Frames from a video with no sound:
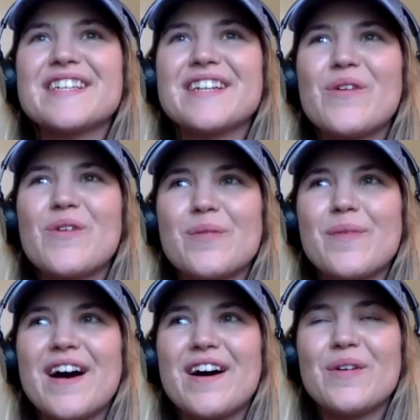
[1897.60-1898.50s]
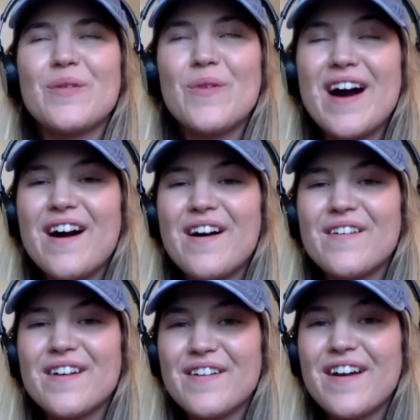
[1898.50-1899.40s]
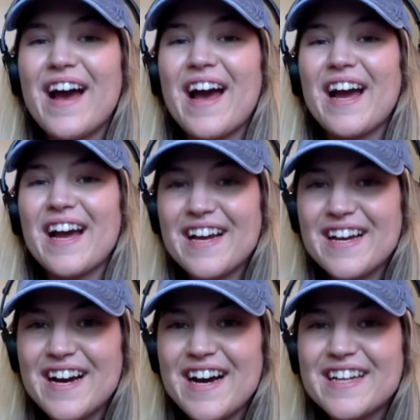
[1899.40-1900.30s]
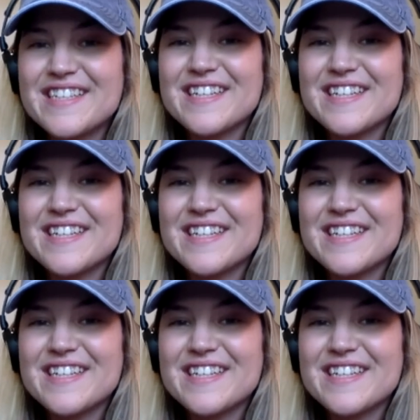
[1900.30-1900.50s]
to go 1 mile. Wow. Okay. Gotcha.